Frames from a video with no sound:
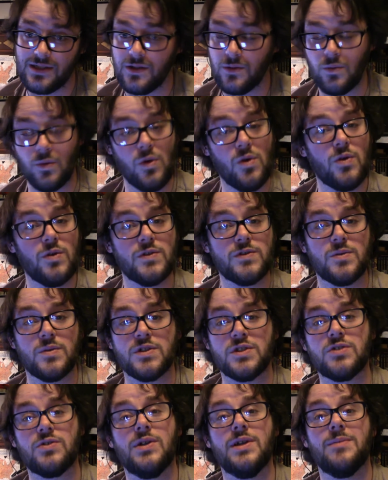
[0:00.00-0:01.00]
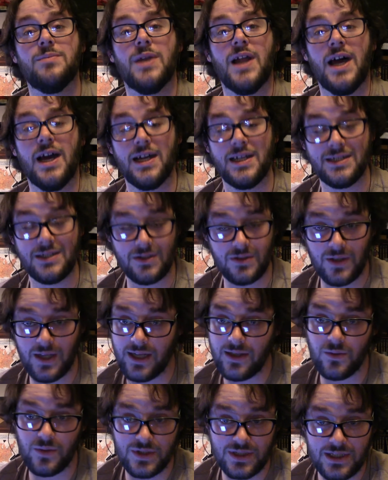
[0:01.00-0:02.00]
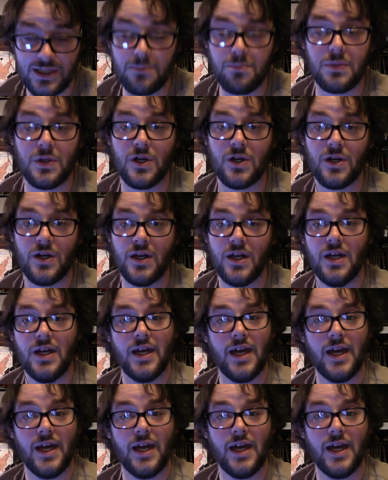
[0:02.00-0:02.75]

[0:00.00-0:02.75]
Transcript: The rules were streamlined so that it was simpler,